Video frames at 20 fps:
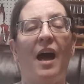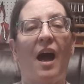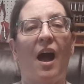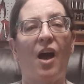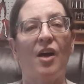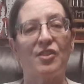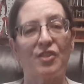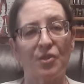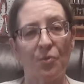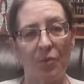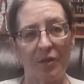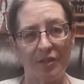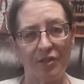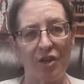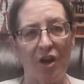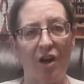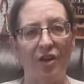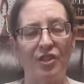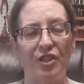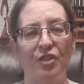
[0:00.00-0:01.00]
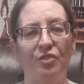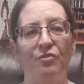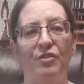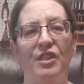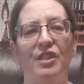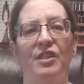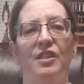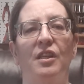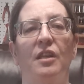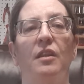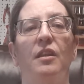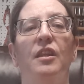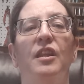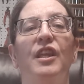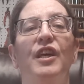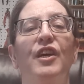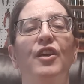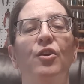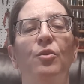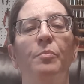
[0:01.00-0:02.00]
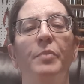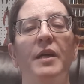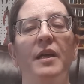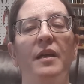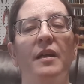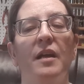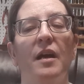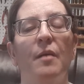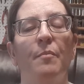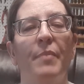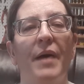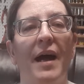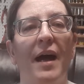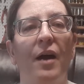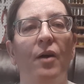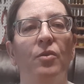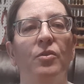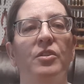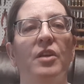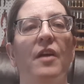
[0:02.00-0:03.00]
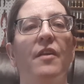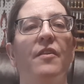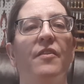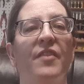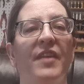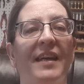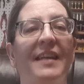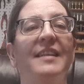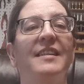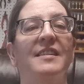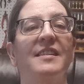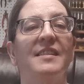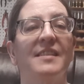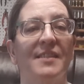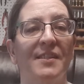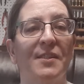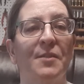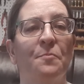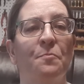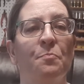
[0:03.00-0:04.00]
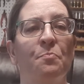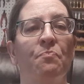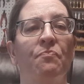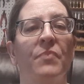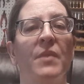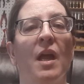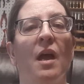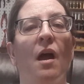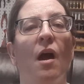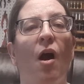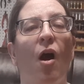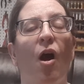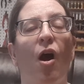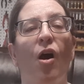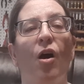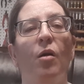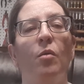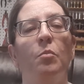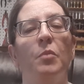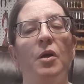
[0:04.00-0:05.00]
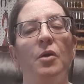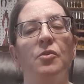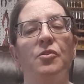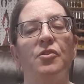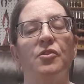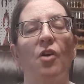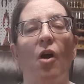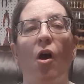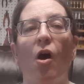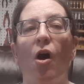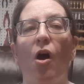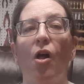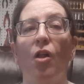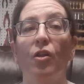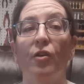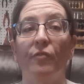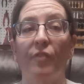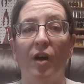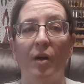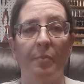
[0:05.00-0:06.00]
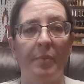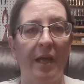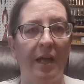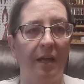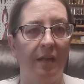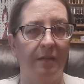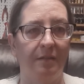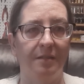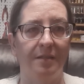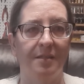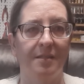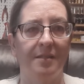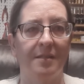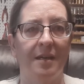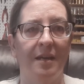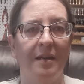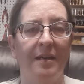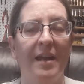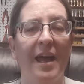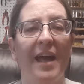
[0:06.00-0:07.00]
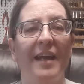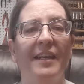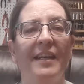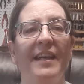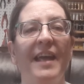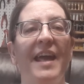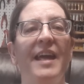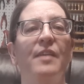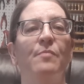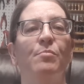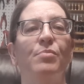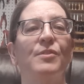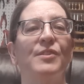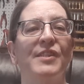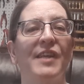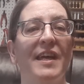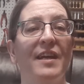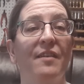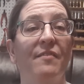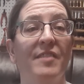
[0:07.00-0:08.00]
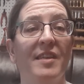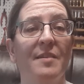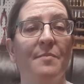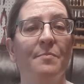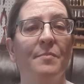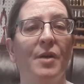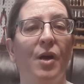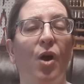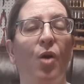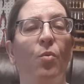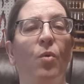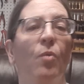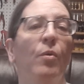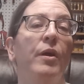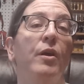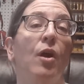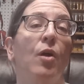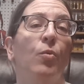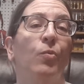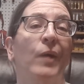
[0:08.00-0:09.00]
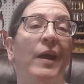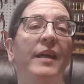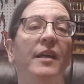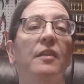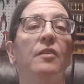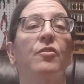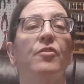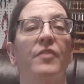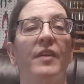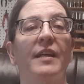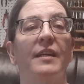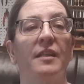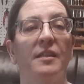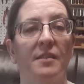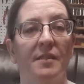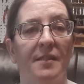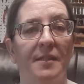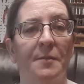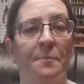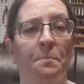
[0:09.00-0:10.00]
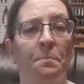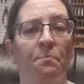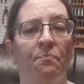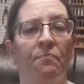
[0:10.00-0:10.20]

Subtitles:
I also want to talk to you just a little bit about thicknesses. Almost all of our pens, 98% of them, are what we call regular thickness.